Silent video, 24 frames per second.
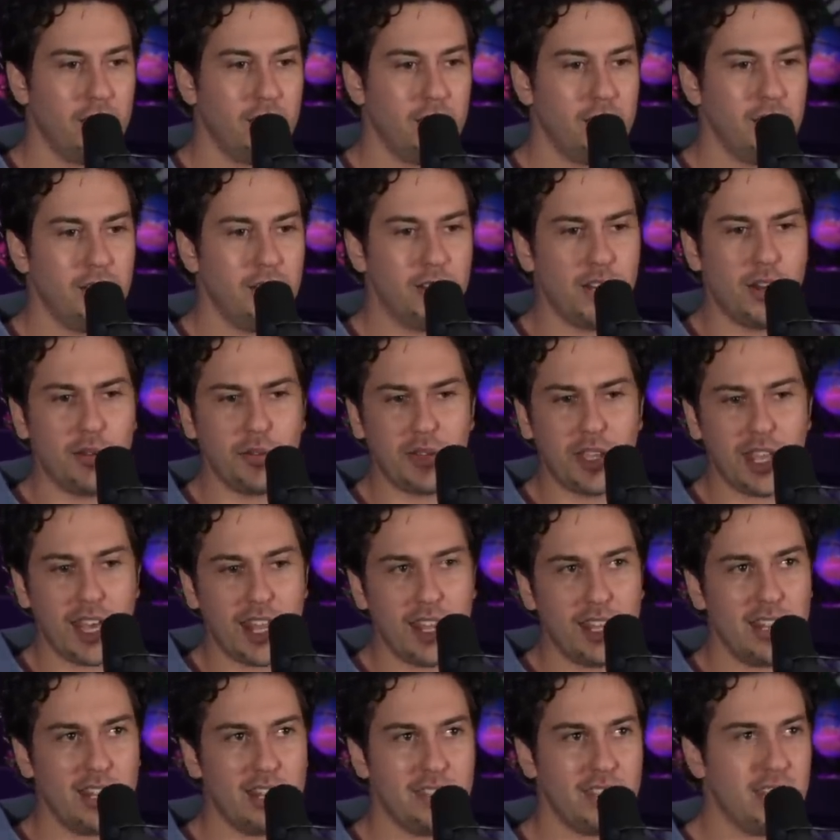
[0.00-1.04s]
you don't get
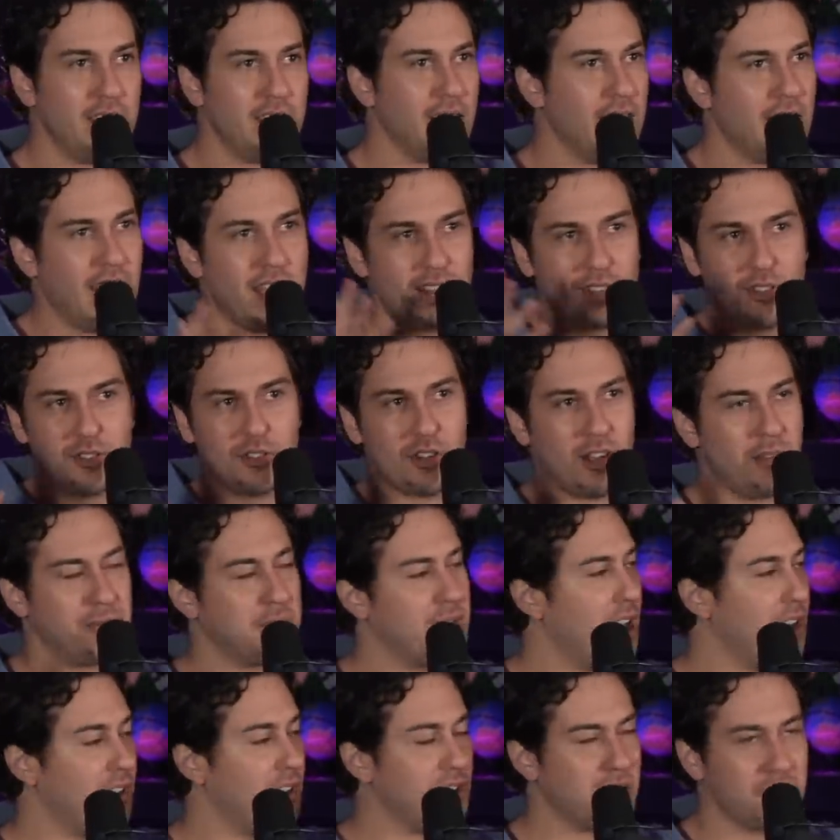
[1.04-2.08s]
it, and then an act
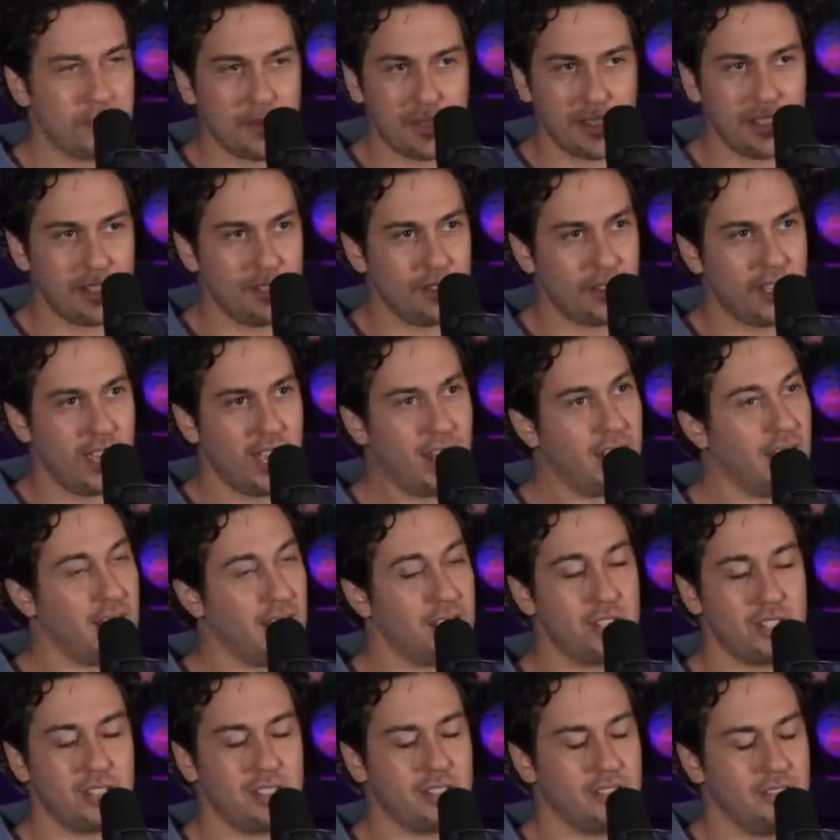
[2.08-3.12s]
drops out or something, then you get. I
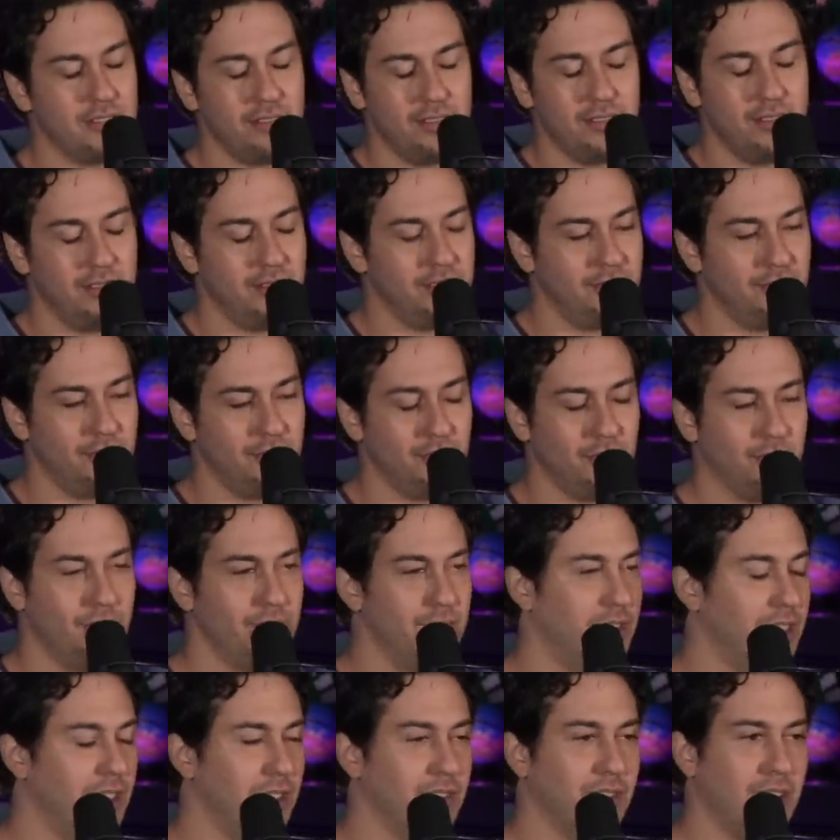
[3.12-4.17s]
just
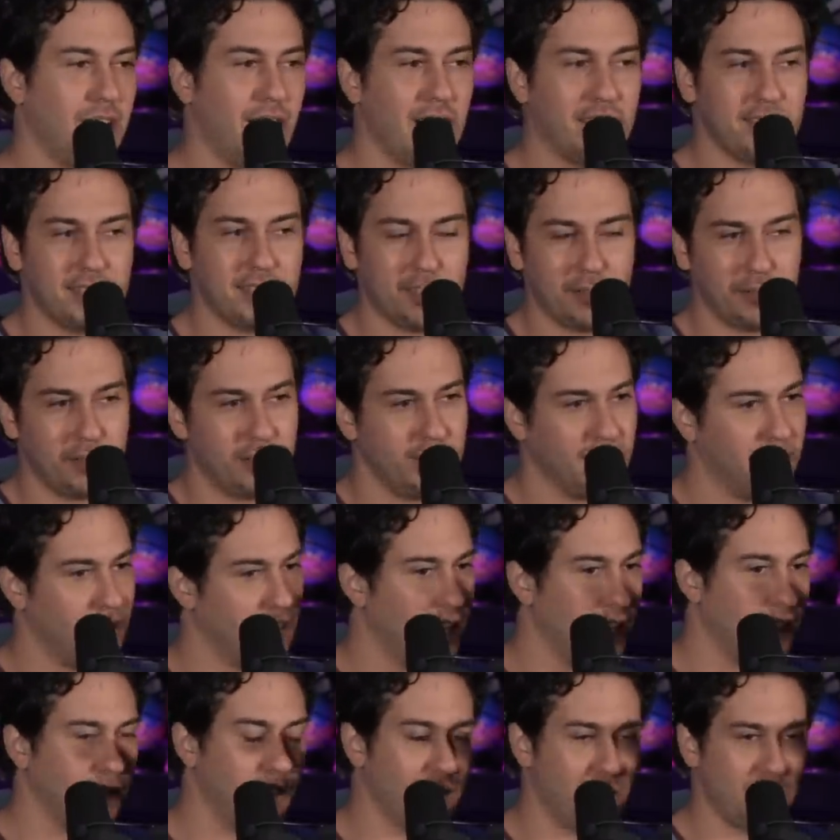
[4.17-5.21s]
you know got something that an
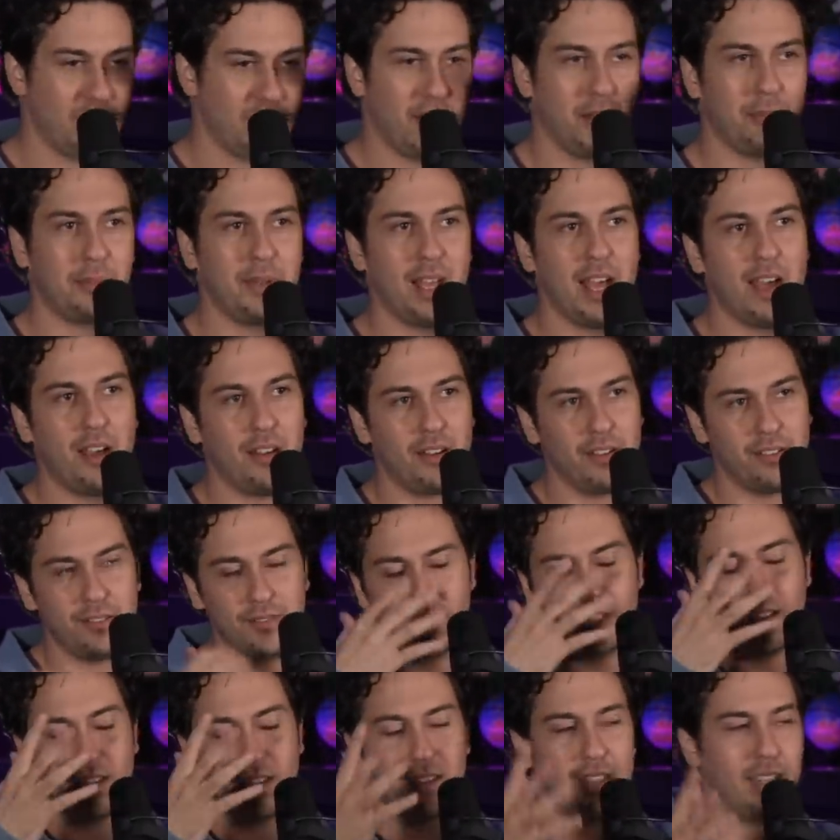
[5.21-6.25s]
actor dropped out of
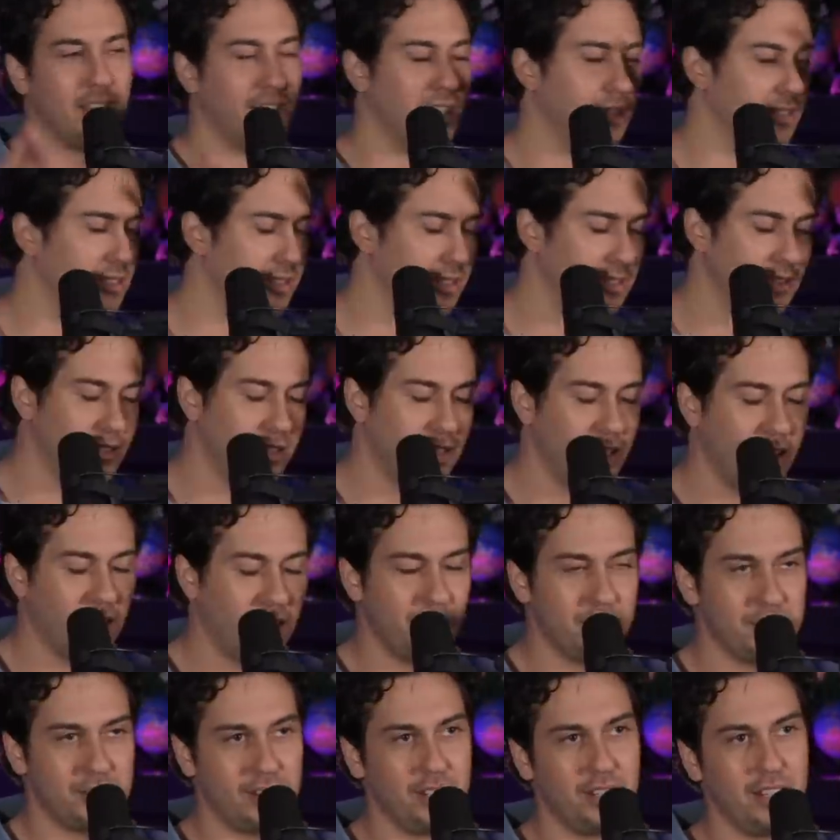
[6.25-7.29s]
that I think didn't think
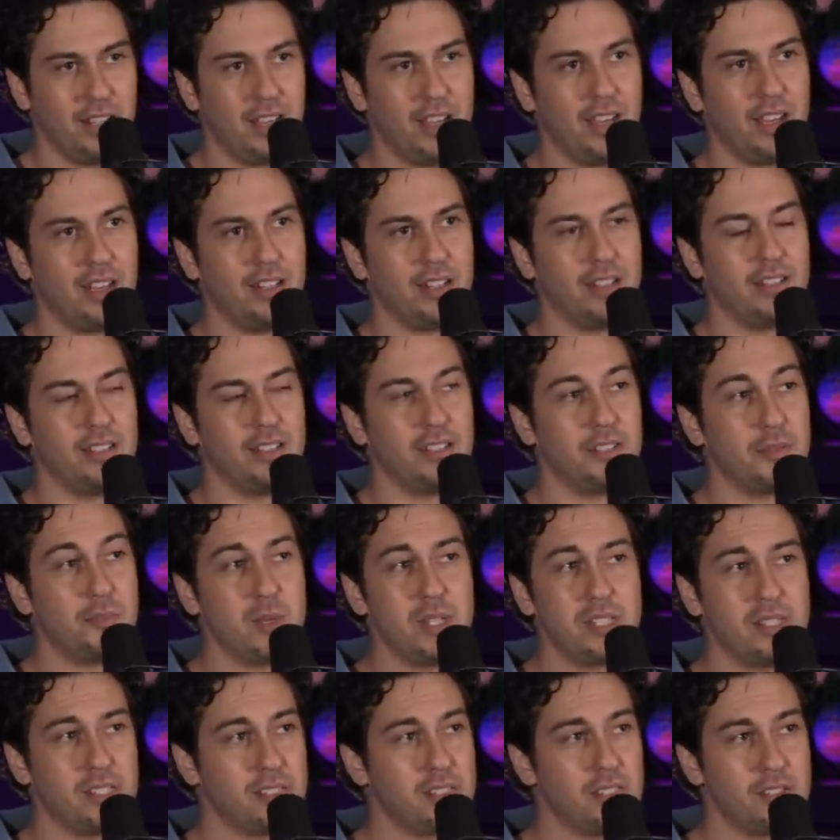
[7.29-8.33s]
I was going to get, and the
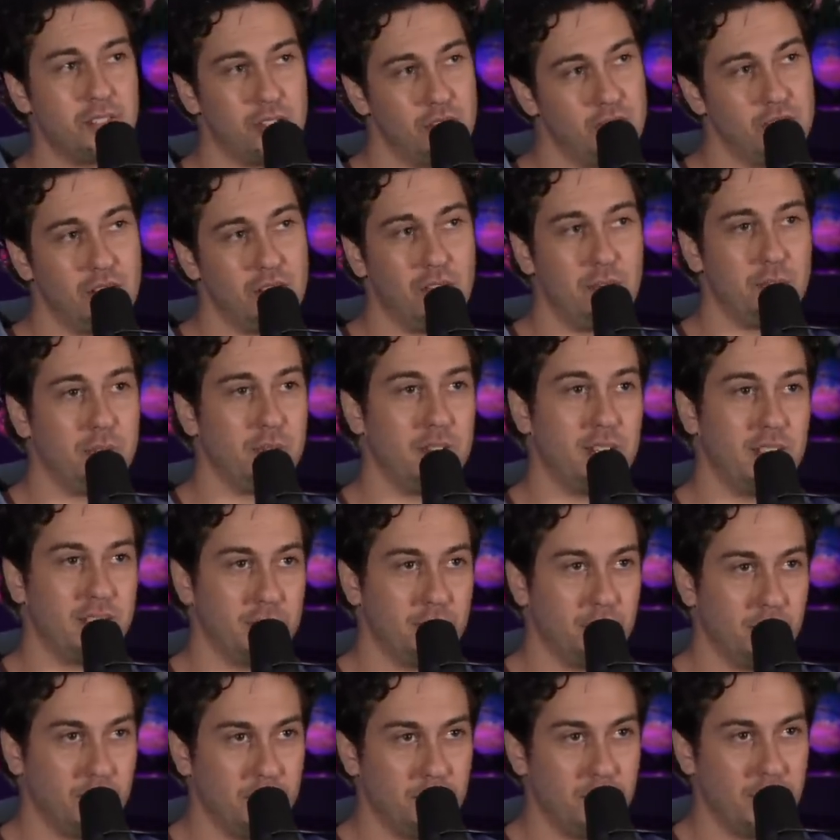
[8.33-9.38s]
business is just
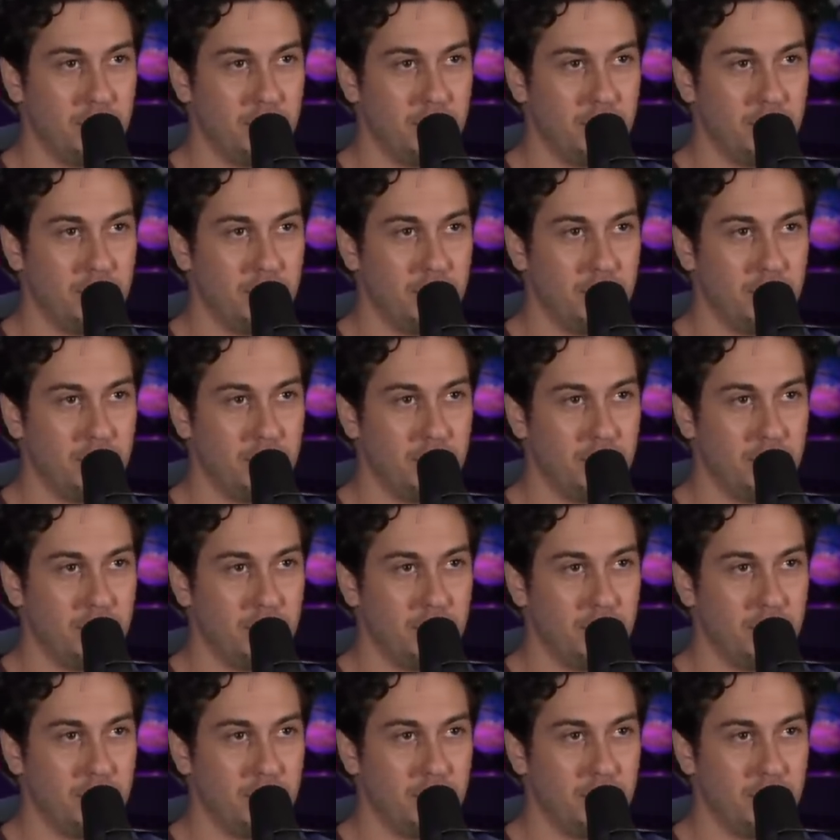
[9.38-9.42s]
unpredictable.